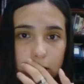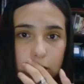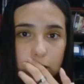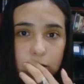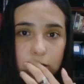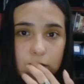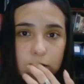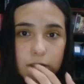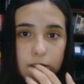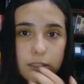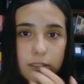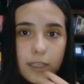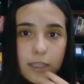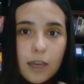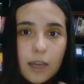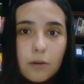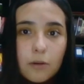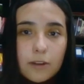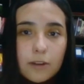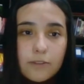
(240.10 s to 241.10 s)
you to
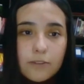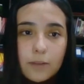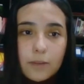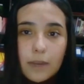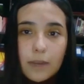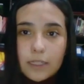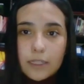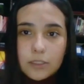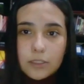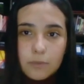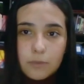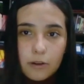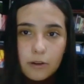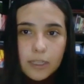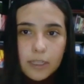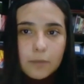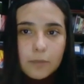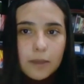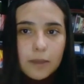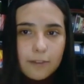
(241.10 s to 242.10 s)
stay away from
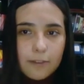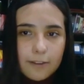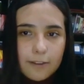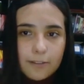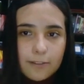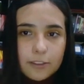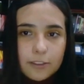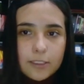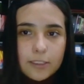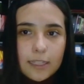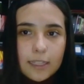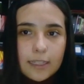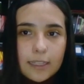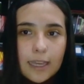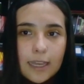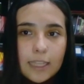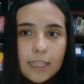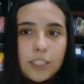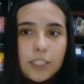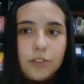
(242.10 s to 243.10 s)
automatic behaviors that
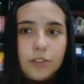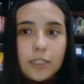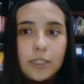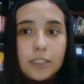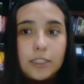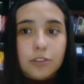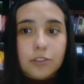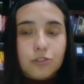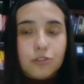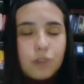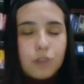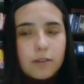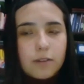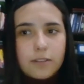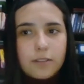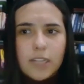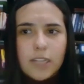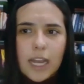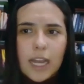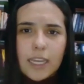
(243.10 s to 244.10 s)
get you into
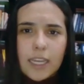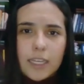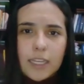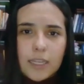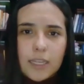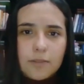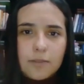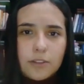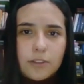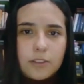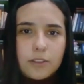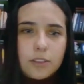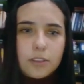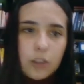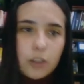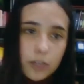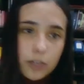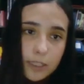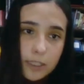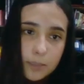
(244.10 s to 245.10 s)
trouble and keep you
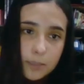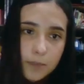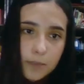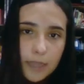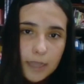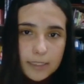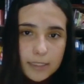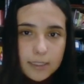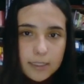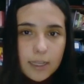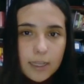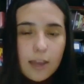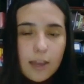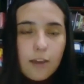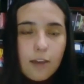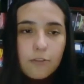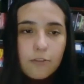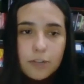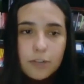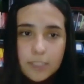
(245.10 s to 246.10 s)
stuck in the past.
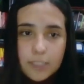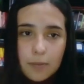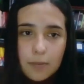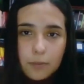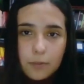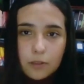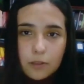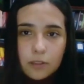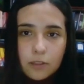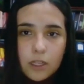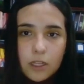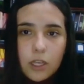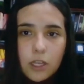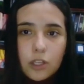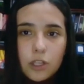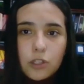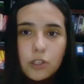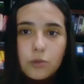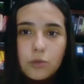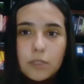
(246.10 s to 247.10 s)
For example,
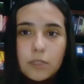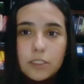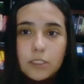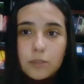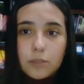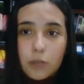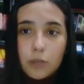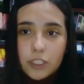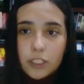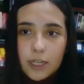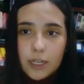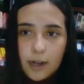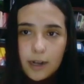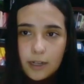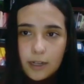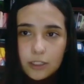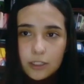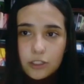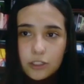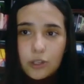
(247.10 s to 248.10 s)
you want so much a
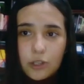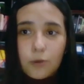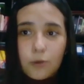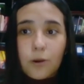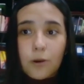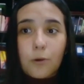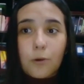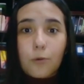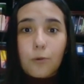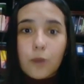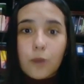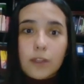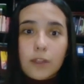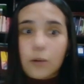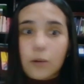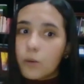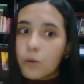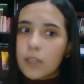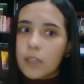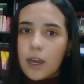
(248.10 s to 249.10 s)
car, so you work
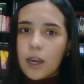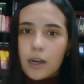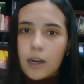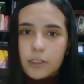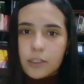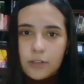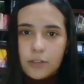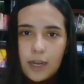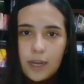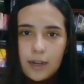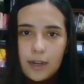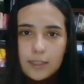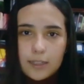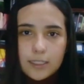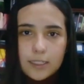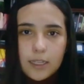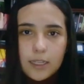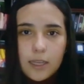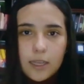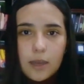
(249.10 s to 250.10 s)
really hard to get
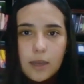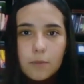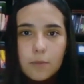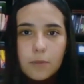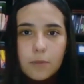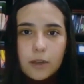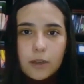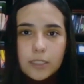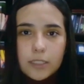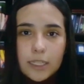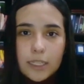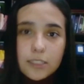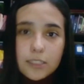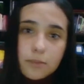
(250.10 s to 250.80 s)
it. But at some